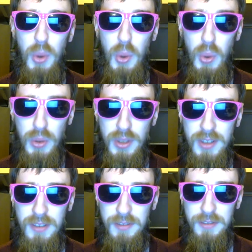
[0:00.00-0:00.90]
ordered
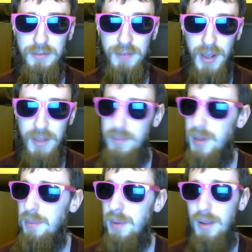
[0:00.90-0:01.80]
to fight
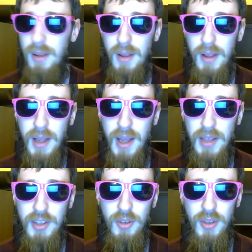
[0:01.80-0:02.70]
people
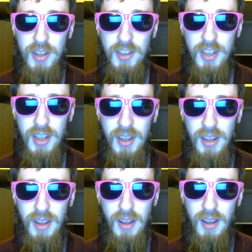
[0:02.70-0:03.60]
until they
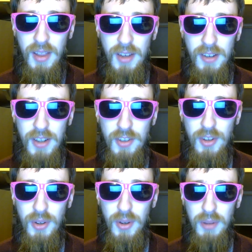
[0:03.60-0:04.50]
say there is
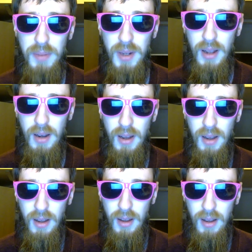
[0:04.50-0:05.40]
no God but Allah.